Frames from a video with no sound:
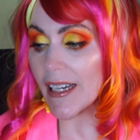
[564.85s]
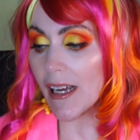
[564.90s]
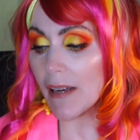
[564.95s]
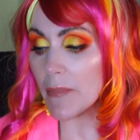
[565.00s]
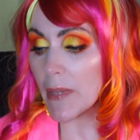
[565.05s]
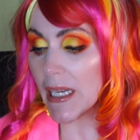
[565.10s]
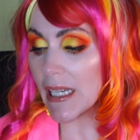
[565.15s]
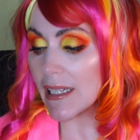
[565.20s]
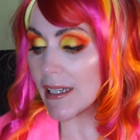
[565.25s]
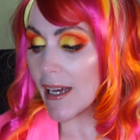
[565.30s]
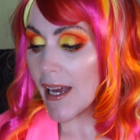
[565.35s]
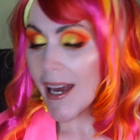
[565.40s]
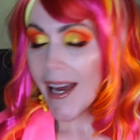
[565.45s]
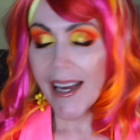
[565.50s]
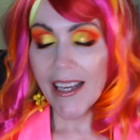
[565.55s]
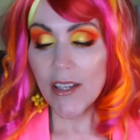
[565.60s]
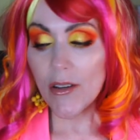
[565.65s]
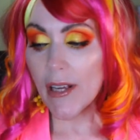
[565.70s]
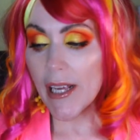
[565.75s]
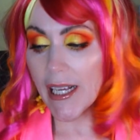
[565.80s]
I mean,
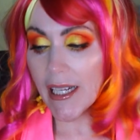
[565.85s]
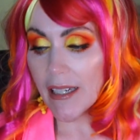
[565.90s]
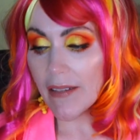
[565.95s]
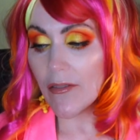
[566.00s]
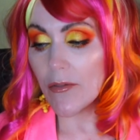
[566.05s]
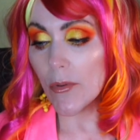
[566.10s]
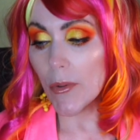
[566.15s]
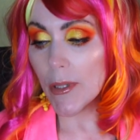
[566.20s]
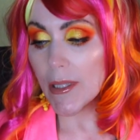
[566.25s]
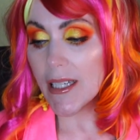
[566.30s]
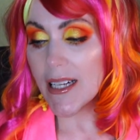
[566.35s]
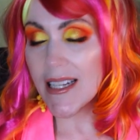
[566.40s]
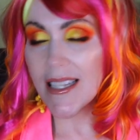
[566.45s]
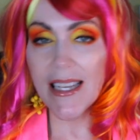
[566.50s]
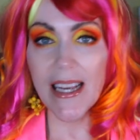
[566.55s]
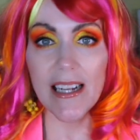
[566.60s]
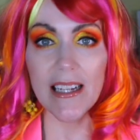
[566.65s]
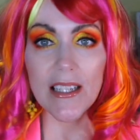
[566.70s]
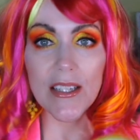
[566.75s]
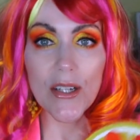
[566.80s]
you can't even really say
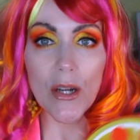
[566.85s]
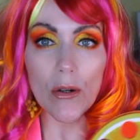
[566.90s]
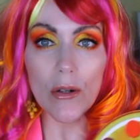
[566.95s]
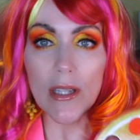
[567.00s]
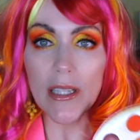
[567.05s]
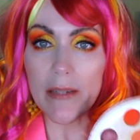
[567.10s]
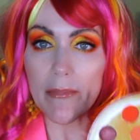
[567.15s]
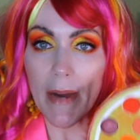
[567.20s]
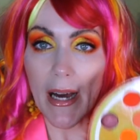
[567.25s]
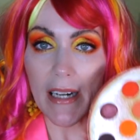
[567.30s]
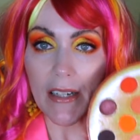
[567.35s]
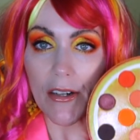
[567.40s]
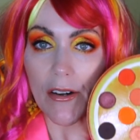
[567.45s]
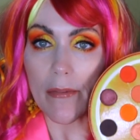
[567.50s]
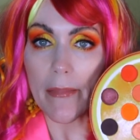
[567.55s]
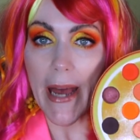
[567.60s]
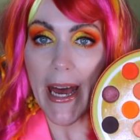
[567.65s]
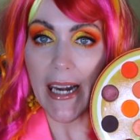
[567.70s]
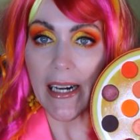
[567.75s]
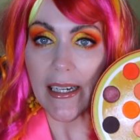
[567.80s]
it's totally
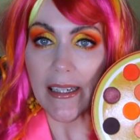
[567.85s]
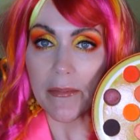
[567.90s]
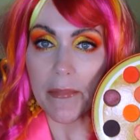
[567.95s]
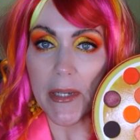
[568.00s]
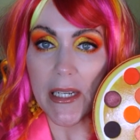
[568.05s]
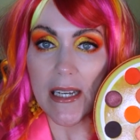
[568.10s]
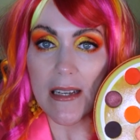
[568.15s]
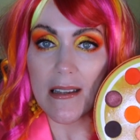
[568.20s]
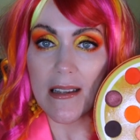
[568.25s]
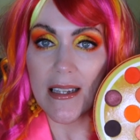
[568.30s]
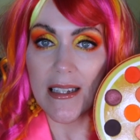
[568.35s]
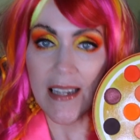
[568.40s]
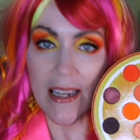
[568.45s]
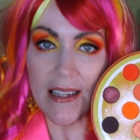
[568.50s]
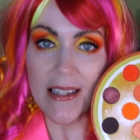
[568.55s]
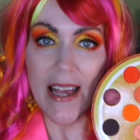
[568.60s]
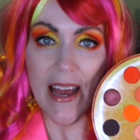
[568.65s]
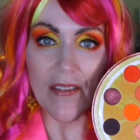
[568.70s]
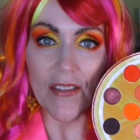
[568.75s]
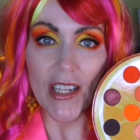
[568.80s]
monochromatic because it
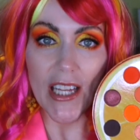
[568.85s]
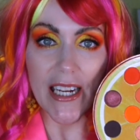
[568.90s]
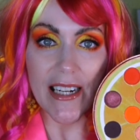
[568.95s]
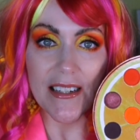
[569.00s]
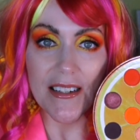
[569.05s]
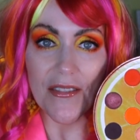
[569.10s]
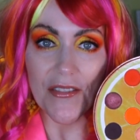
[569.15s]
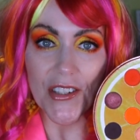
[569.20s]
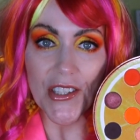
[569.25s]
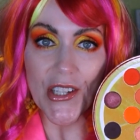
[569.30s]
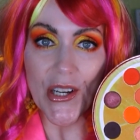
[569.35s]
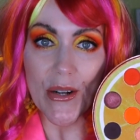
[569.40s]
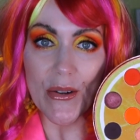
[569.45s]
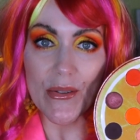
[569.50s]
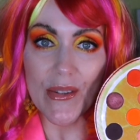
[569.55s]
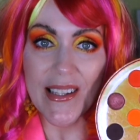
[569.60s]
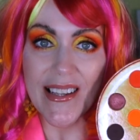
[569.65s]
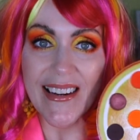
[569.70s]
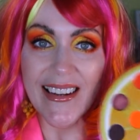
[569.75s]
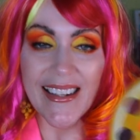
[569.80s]
does have a lot of different
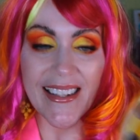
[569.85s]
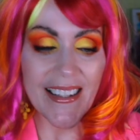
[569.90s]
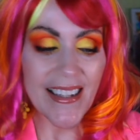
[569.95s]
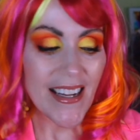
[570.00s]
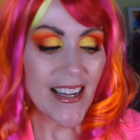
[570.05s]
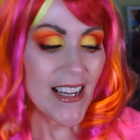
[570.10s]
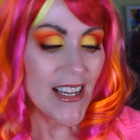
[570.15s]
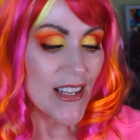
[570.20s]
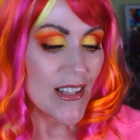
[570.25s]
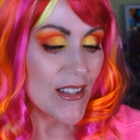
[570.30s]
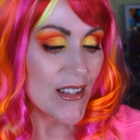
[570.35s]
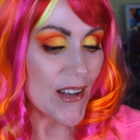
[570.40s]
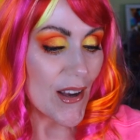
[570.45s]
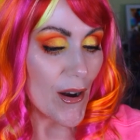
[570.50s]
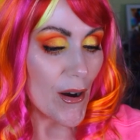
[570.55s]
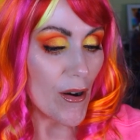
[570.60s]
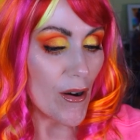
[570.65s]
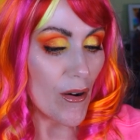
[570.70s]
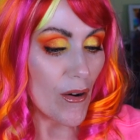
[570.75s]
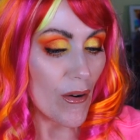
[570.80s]
tones in it.
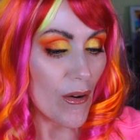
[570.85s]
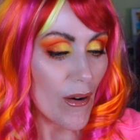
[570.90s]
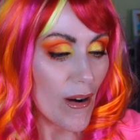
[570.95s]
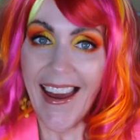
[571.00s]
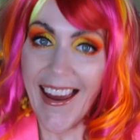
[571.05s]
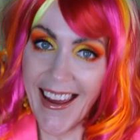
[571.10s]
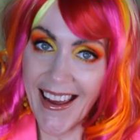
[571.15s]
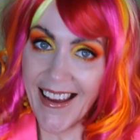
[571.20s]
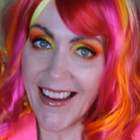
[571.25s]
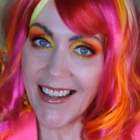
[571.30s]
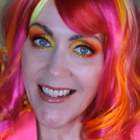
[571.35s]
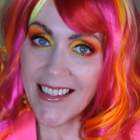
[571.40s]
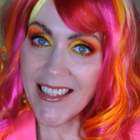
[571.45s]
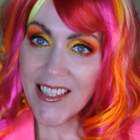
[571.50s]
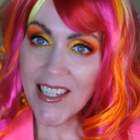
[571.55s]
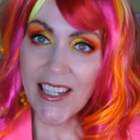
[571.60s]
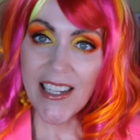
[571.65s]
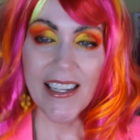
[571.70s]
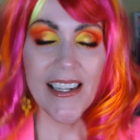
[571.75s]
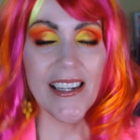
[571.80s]
So, and